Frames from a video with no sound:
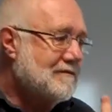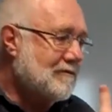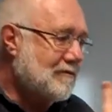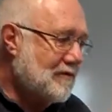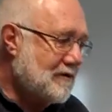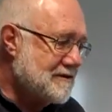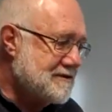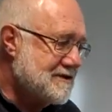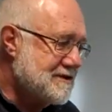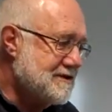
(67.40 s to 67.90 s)

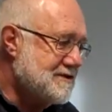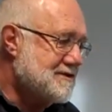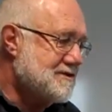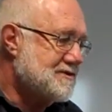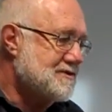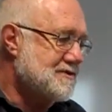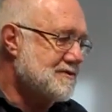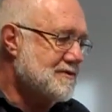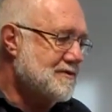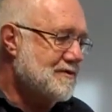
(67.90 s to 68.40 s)
Wanting
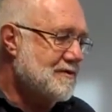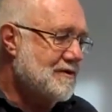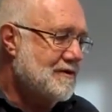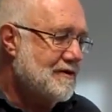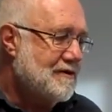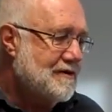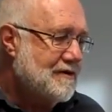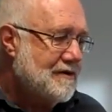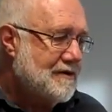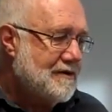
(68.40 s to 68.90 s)
to
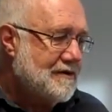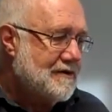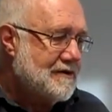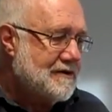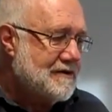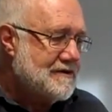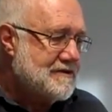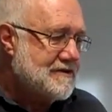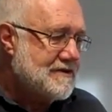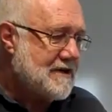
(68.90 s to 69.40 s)

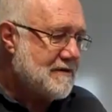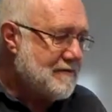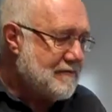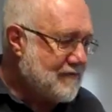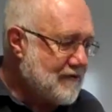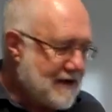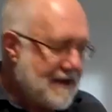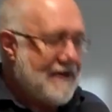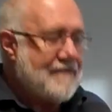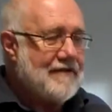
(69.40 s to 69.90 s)
say we've
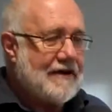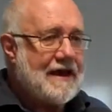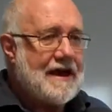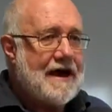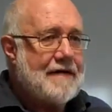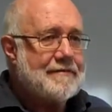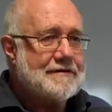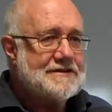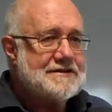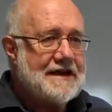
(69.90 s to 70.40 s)
got to have a
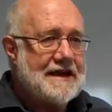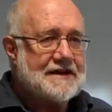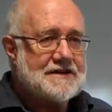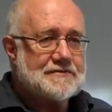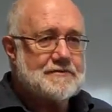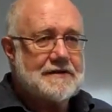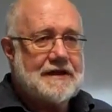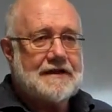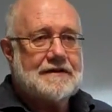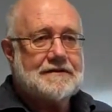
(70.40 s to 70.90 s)
carbon tax
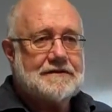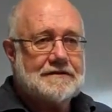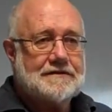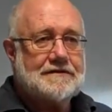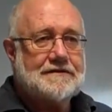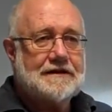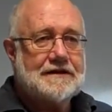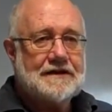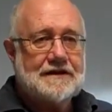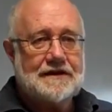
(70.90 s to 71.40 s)
without
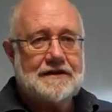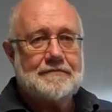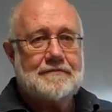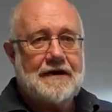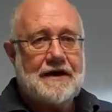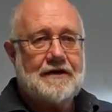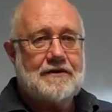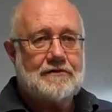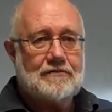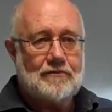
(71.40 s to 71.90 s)
thinking
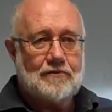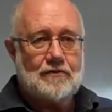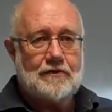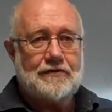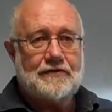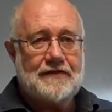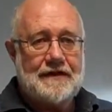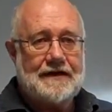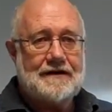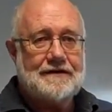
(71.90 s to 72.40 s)
about what
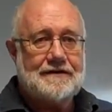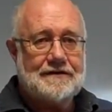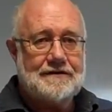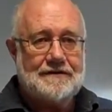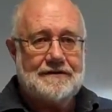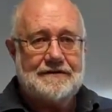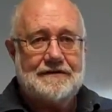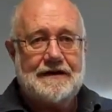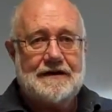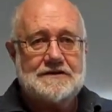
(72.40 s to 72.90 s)
that
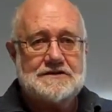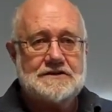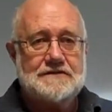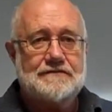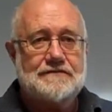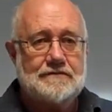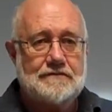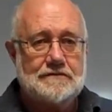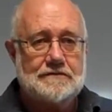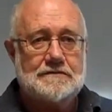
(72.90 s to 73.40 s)
does
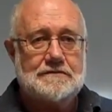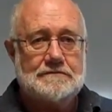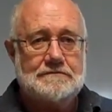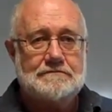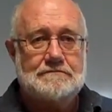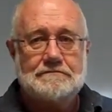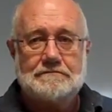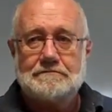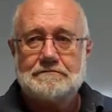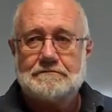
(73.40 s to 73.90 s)
for
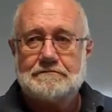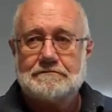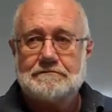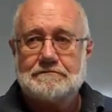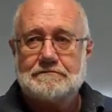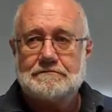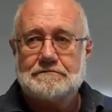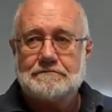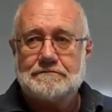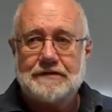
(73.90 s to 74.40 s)

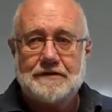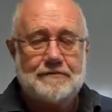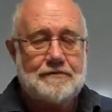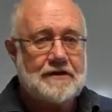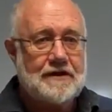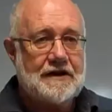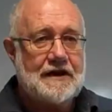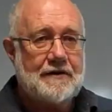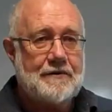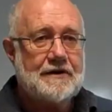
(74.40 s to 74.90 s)
people
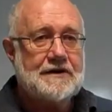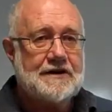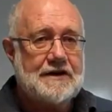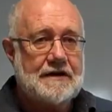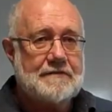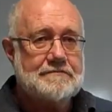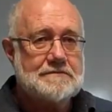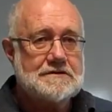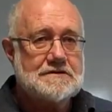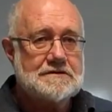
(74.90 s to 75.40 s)
on low
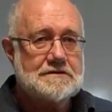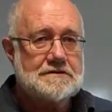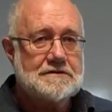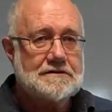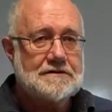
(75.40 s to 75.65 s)
incomes,